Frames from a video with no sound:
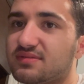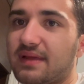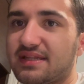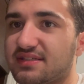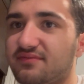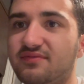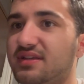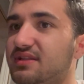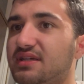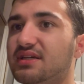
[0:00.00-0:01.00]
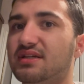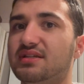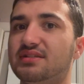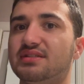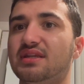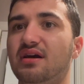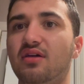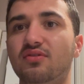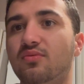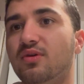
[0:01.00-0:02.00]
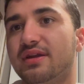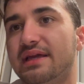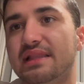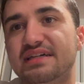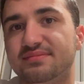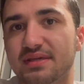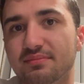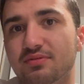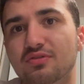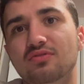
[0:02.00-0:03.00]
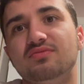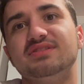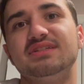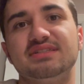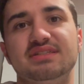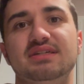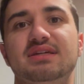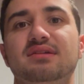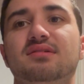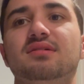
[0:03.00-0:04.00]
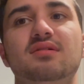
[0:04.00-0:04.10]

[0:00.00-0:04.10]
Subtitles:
many civilians, and other working class people resisting